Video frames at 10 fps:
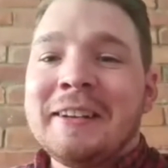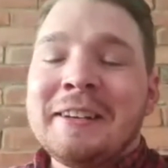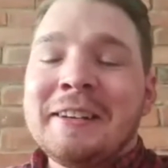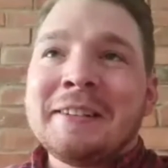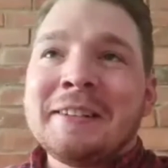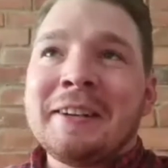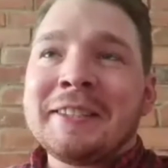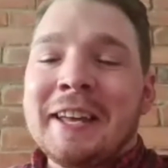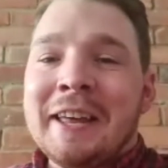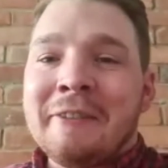So I
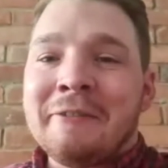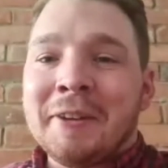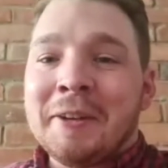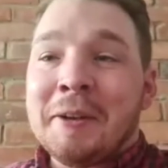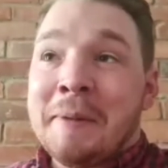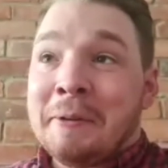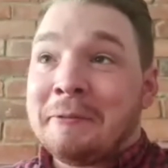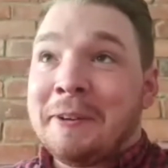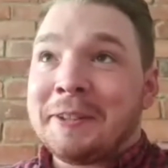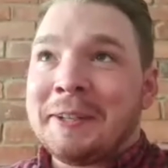sat there for about
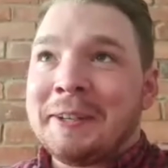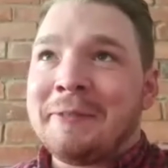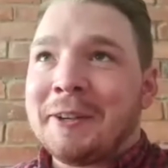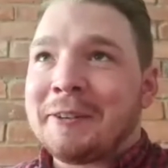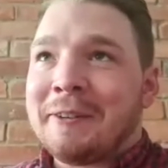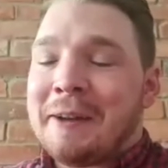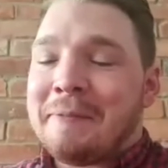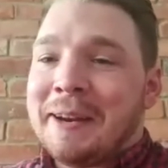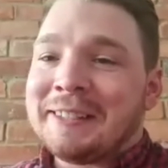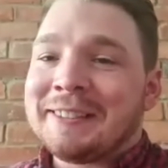40, 45
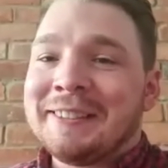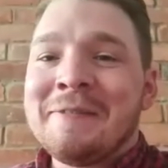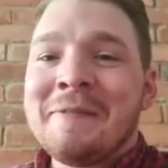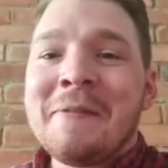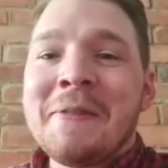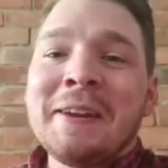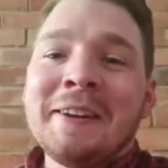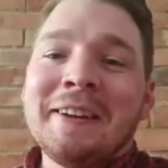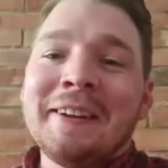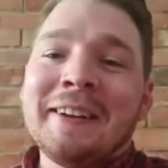minutes.
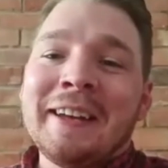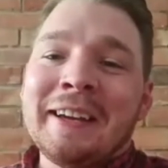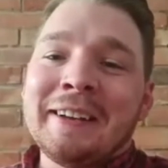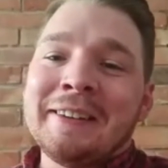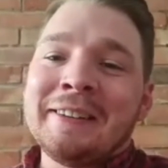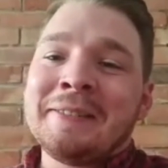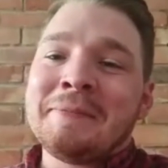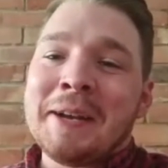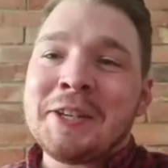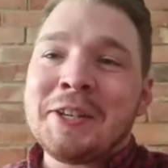And, uh, and
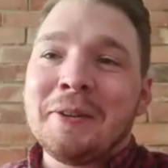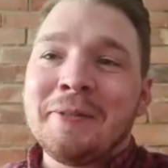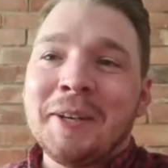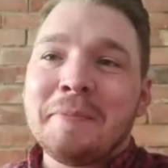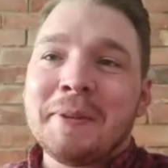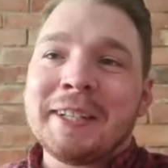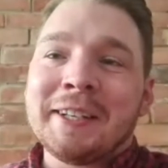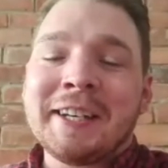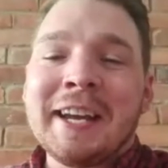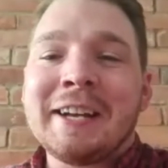my tutor, Philippa, said, You
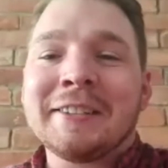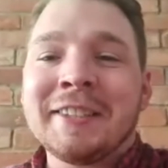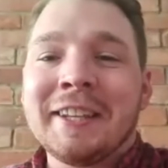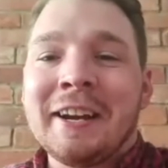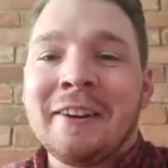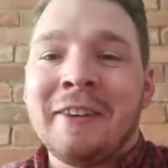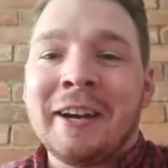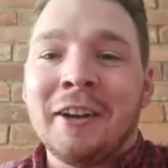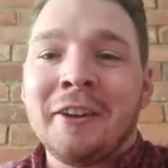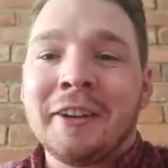can't just sit there and
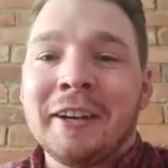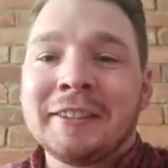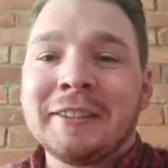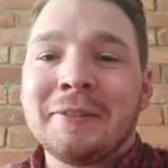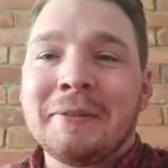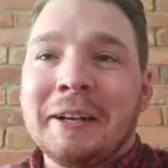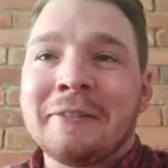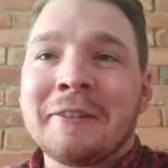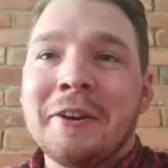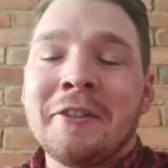write nothing. I said, Well, I've
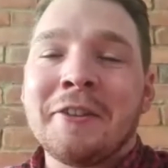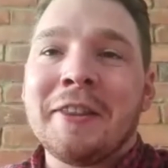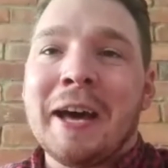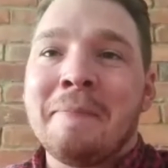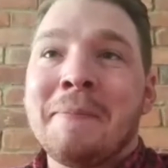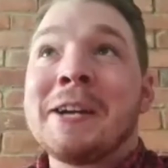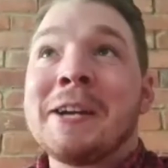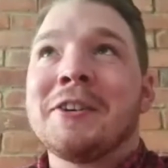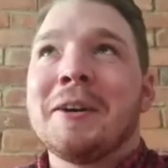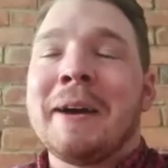got nothing that I'm
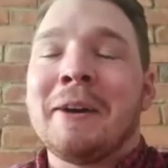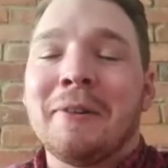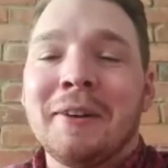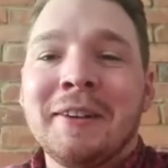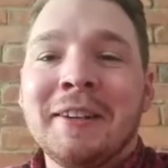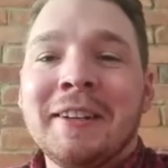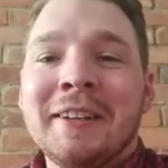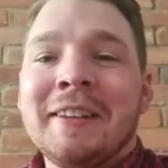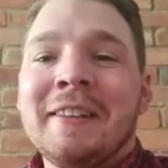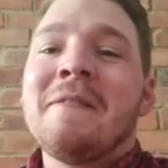passionate about.
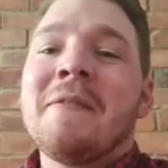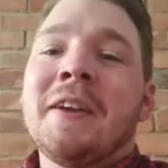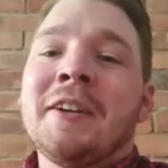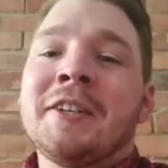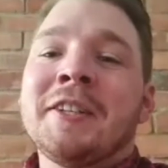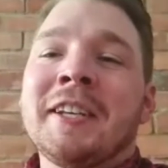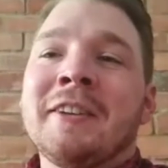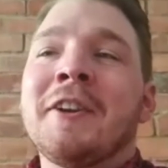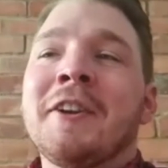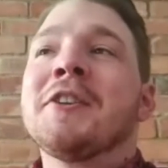And she said,
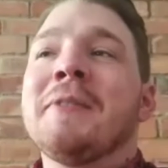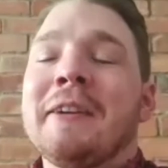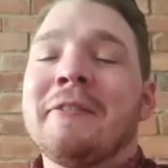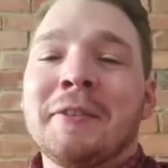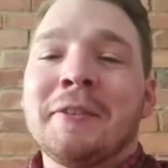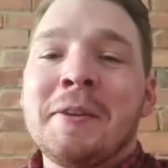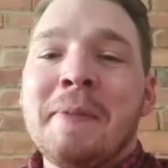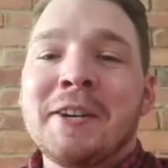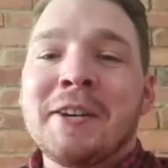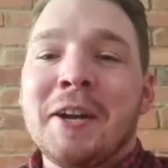Of course you have. You, are
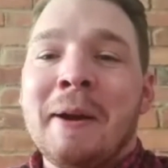passionate about